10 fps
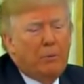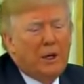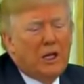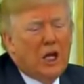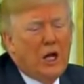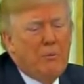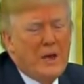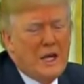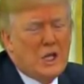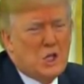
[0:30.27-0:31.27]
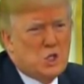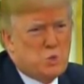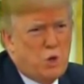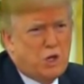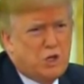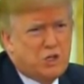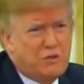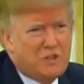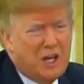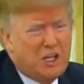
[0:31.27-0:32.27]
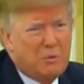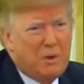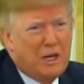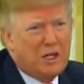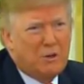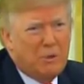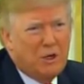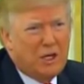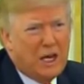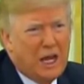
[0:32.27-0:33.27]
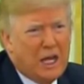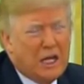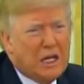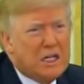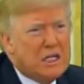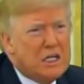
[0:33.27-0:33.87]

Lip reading: But many of those workers have said to me and communicated,